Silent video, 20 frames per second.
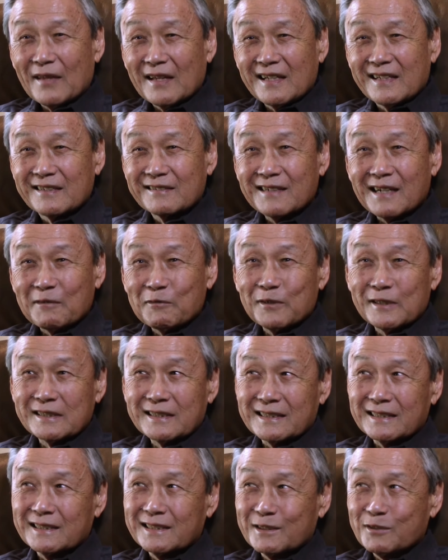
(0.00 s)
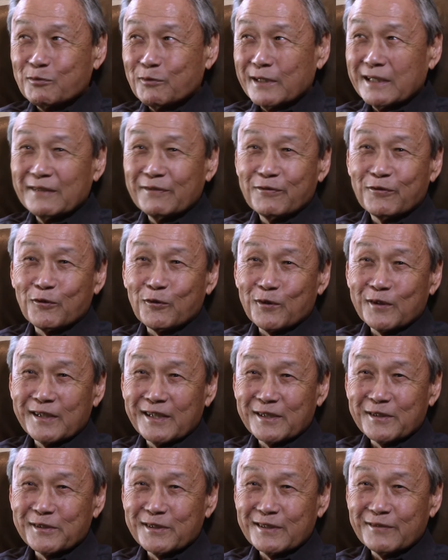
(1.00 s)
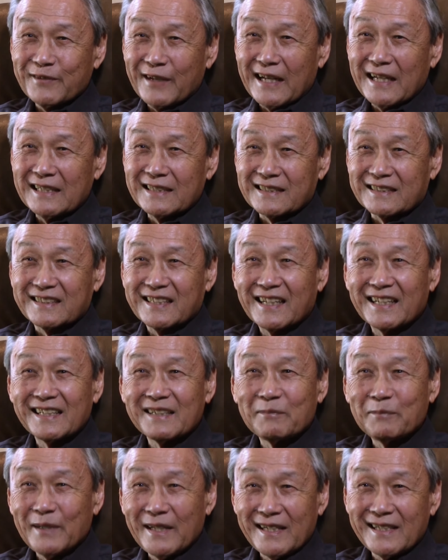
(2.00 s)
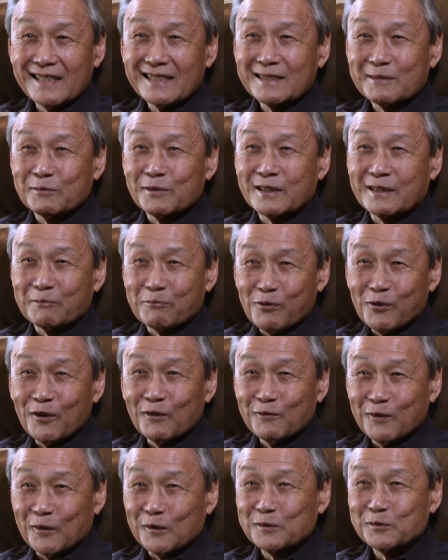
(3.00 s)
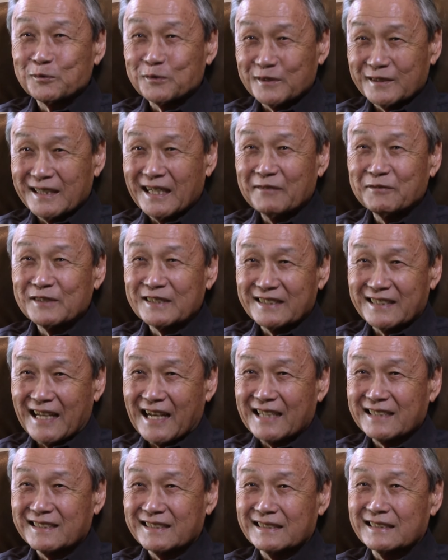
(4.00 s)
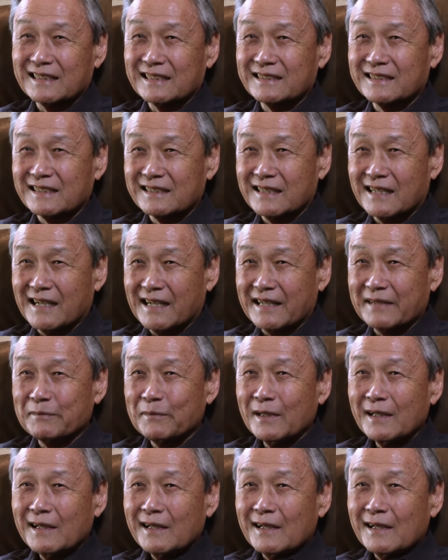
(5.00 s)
Here I was at 24 years of age attending meetings with the provost, was David Saxon at the time,